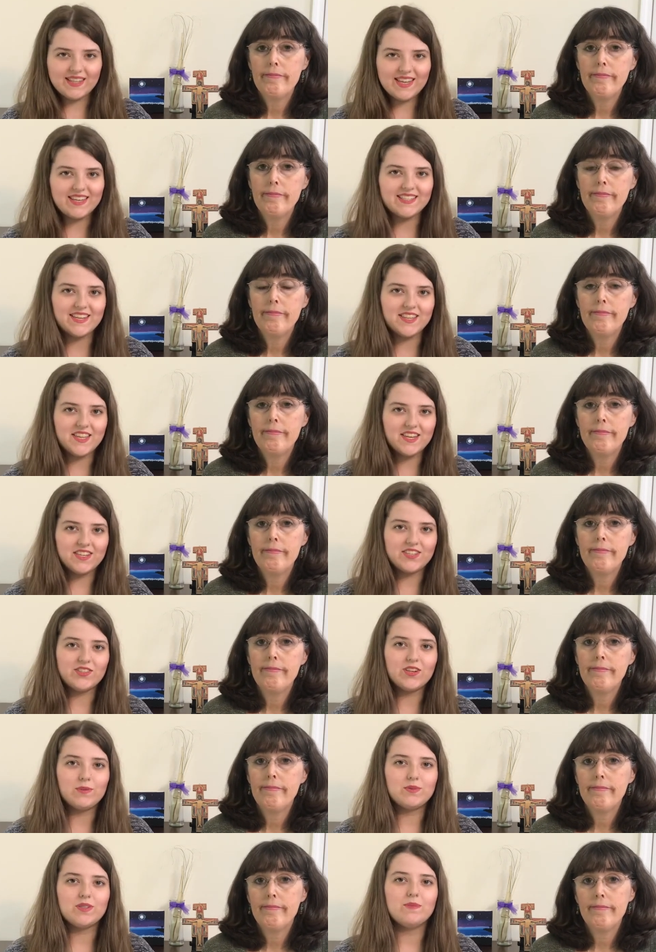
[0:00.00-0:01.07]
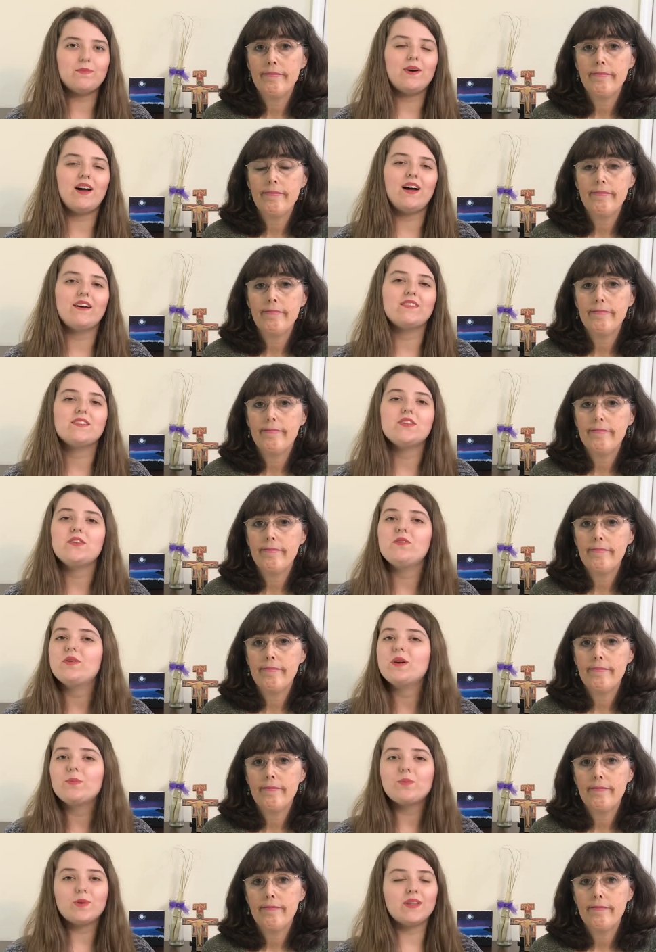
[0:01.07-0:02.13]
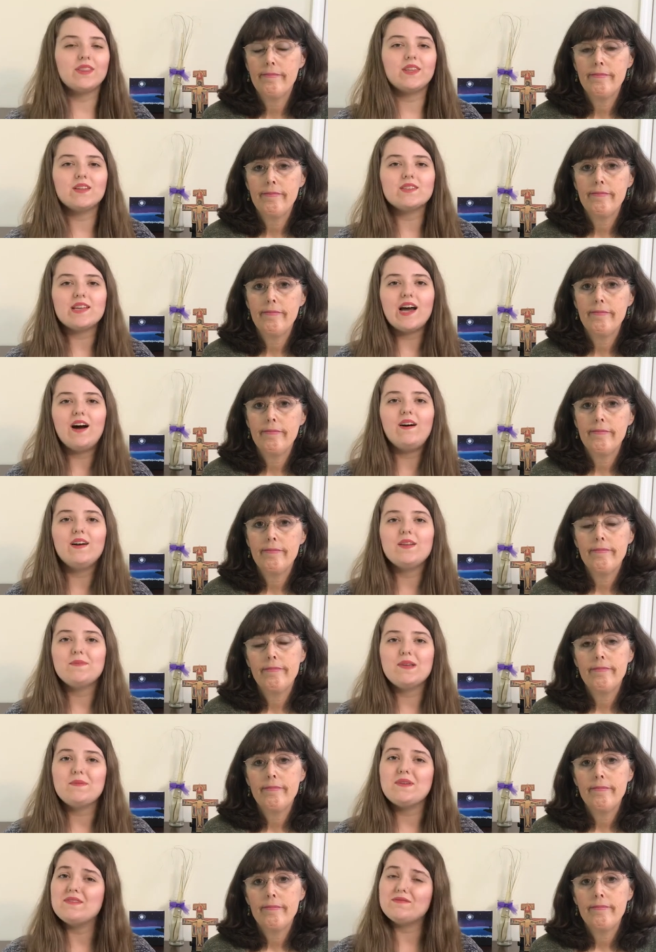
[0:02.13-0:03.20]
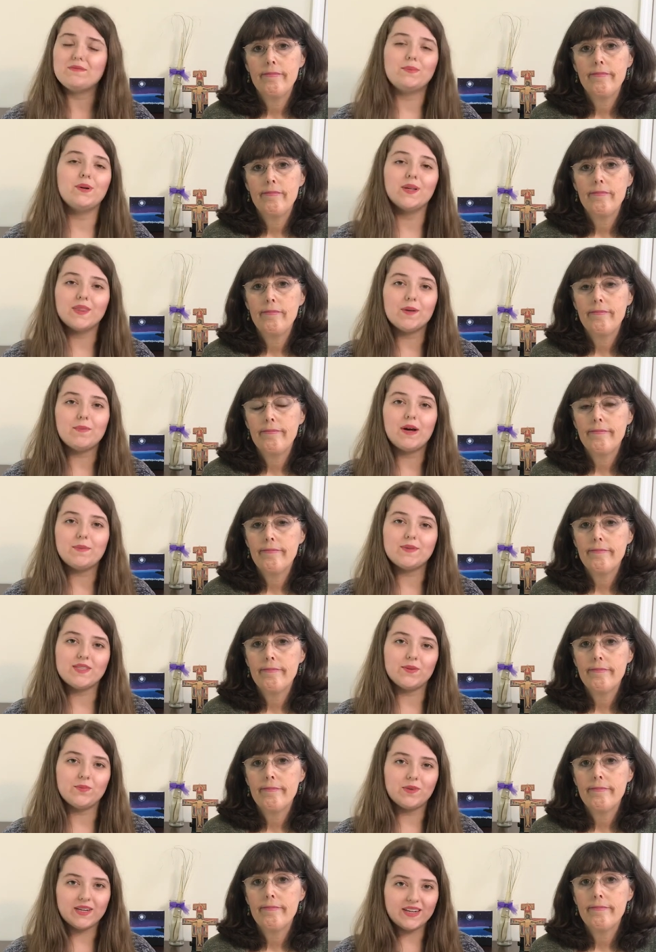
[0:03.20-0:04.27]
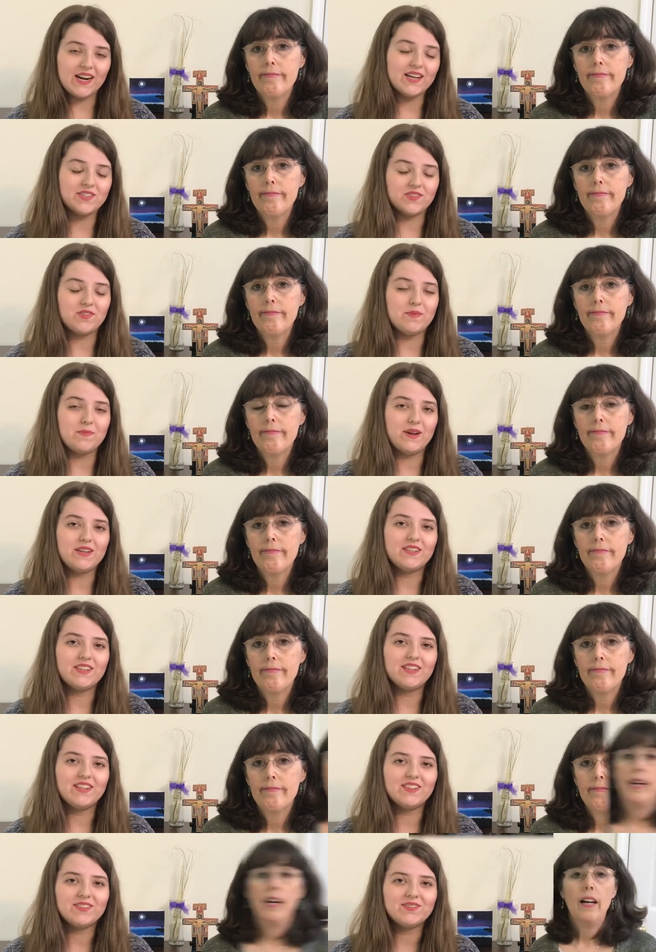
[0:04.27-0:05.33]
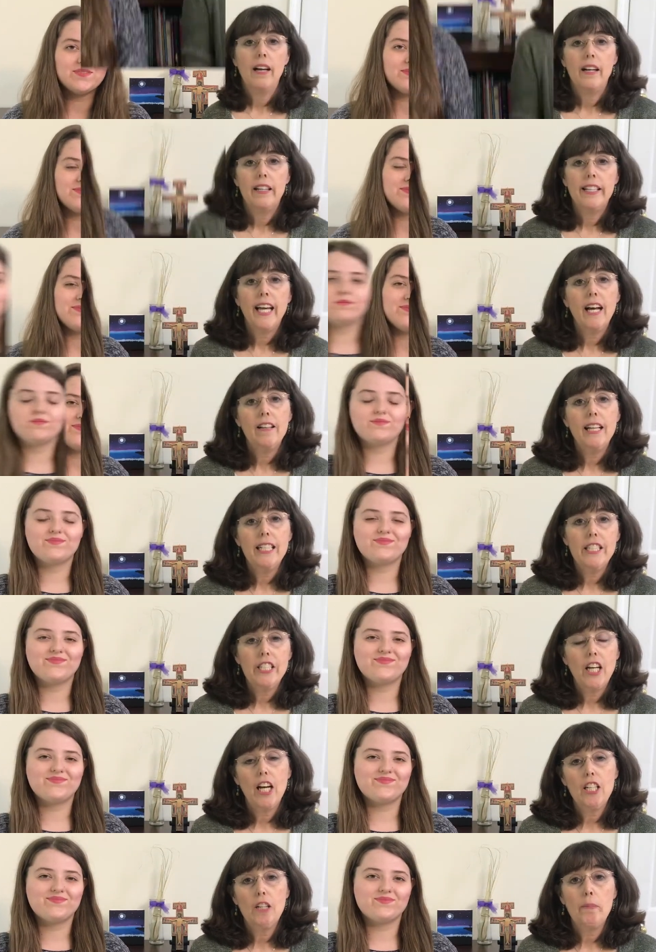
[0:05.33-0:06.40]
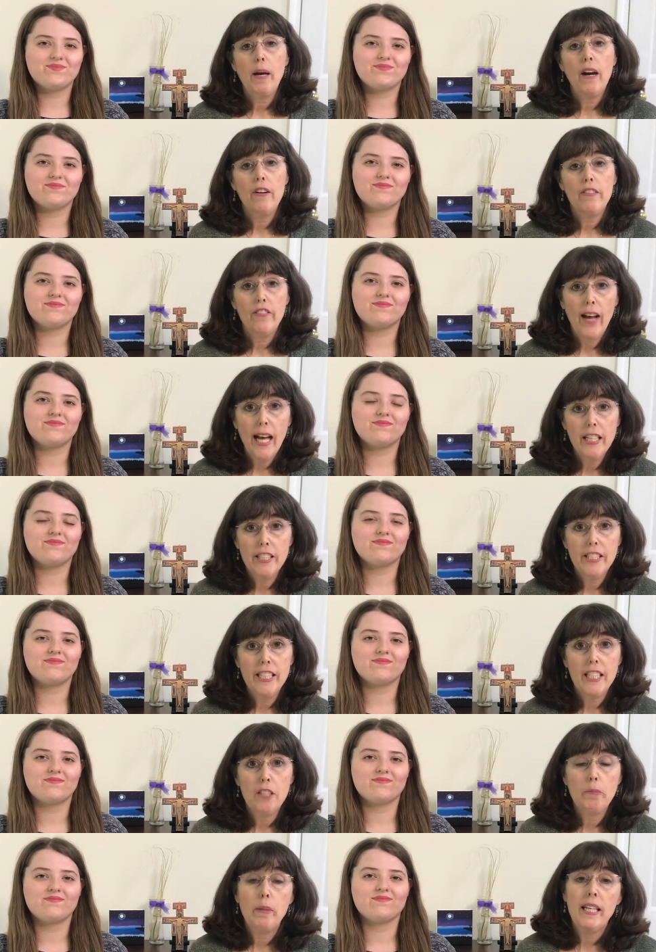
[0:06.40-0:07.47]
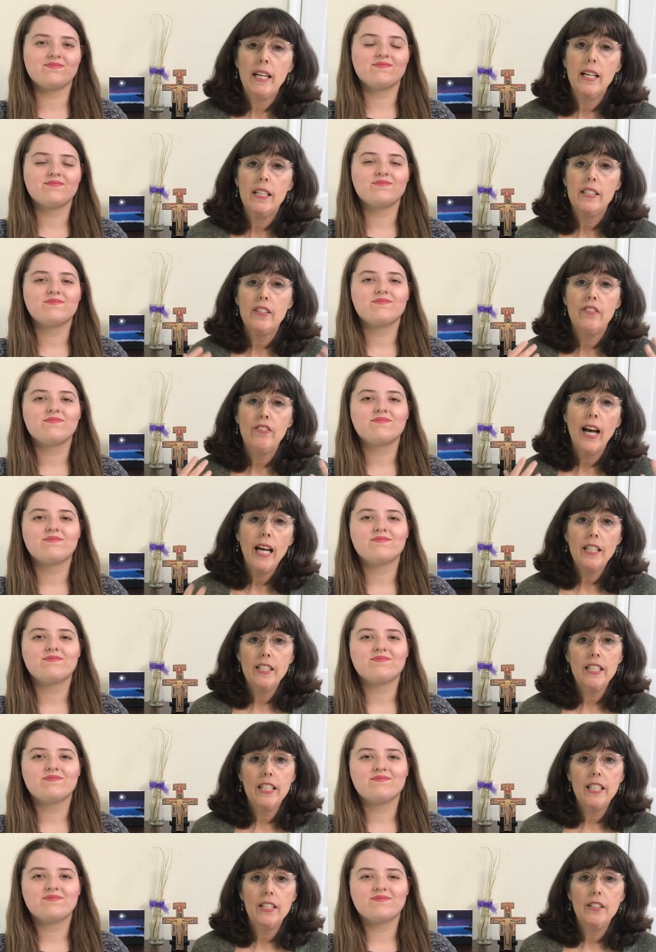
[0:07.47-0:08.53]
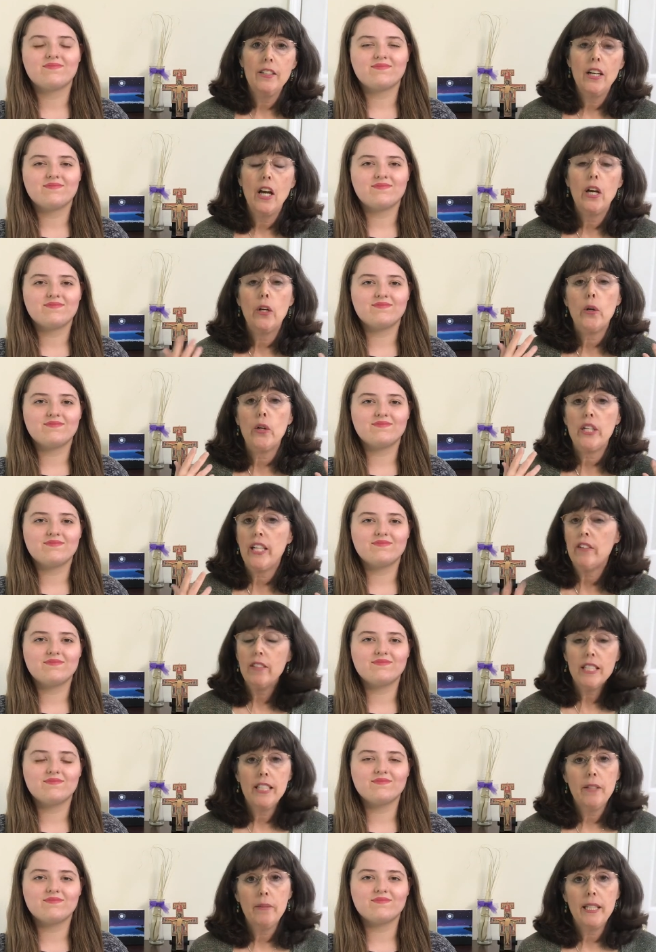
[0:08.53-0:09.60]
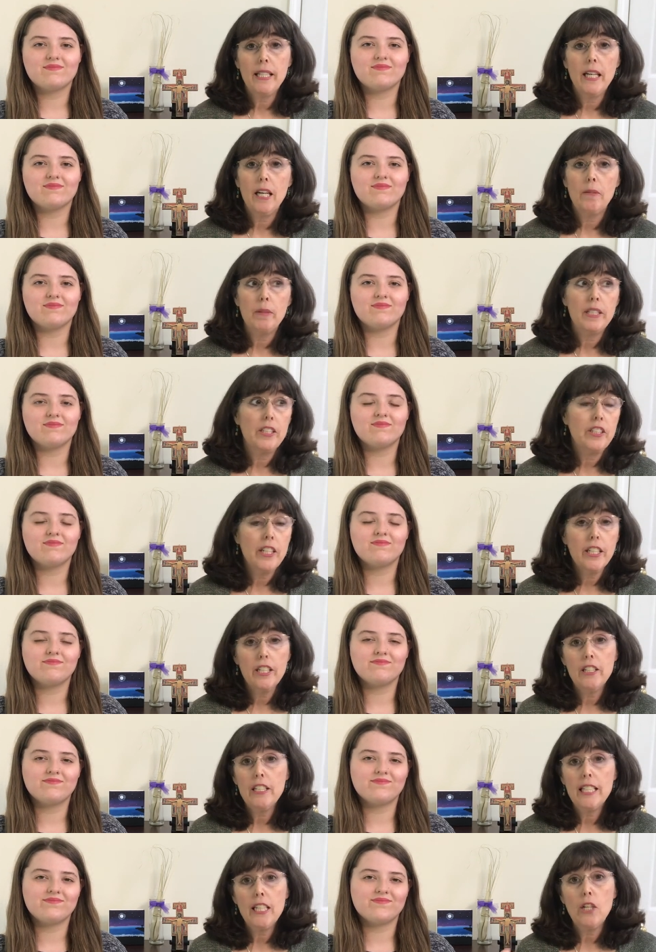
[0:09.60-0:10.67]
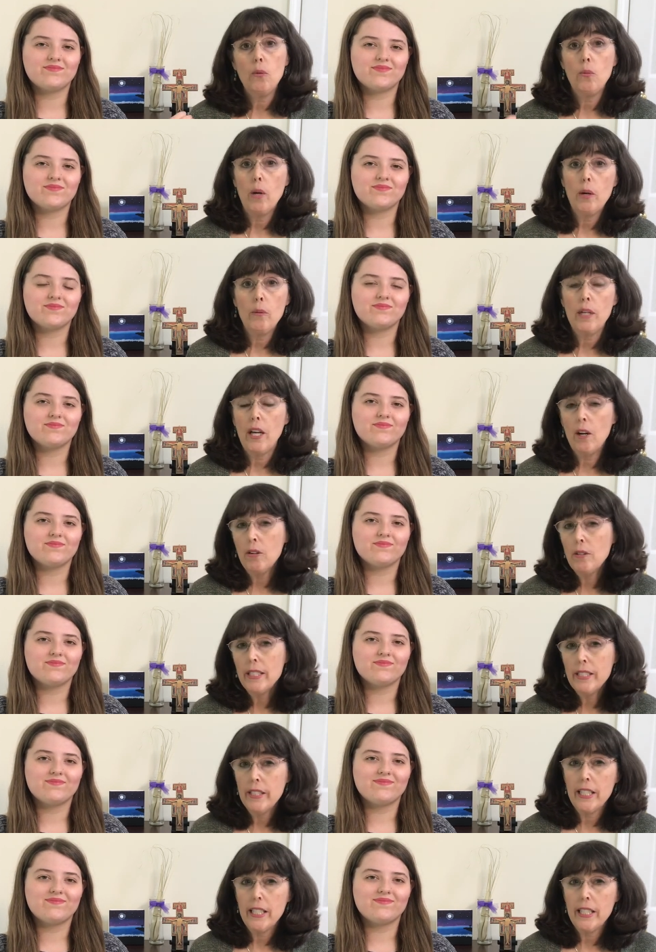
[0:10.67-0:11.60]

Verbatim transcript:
Speaker 1: linked in the description box so you could print those out and maybe even put them up somewhere as a reminder.
Speaker 2: Now let's talk about fasting, because fasting or giving something up is generally what we always